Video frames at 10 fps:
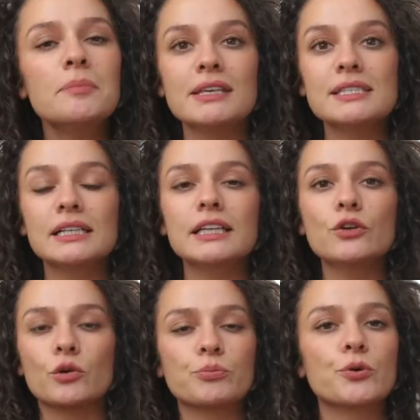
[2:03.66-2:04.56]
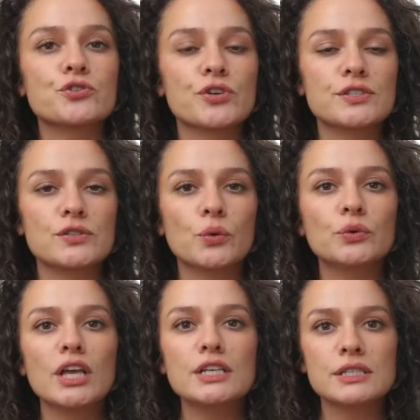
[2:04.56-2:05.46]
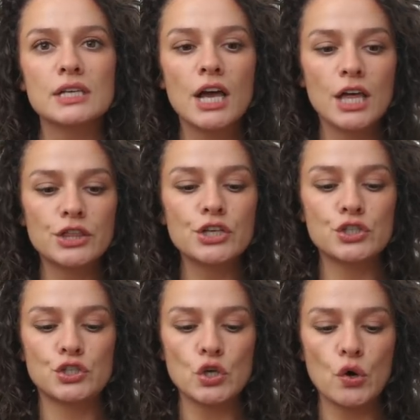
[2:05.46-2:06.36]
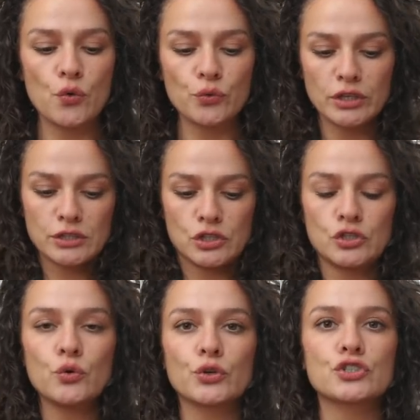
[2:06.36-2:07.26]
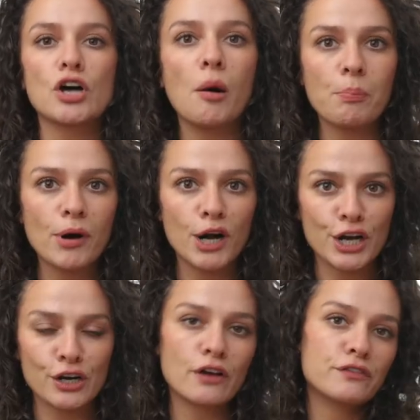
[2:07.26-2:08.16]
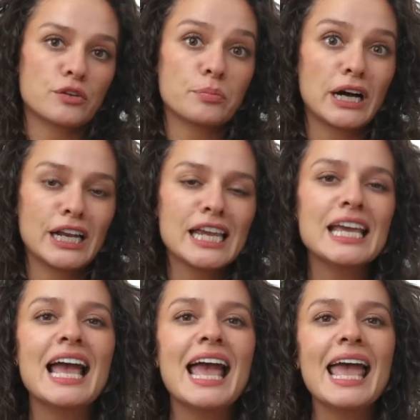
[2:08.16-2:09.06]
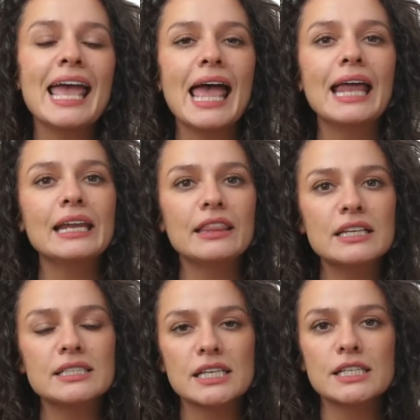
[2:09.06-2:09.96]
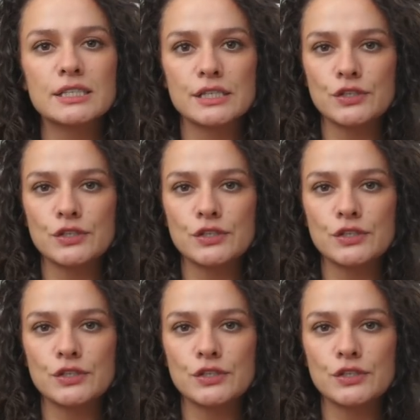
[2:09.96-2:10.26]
basically your portrait zone is your top part of your body, and this is the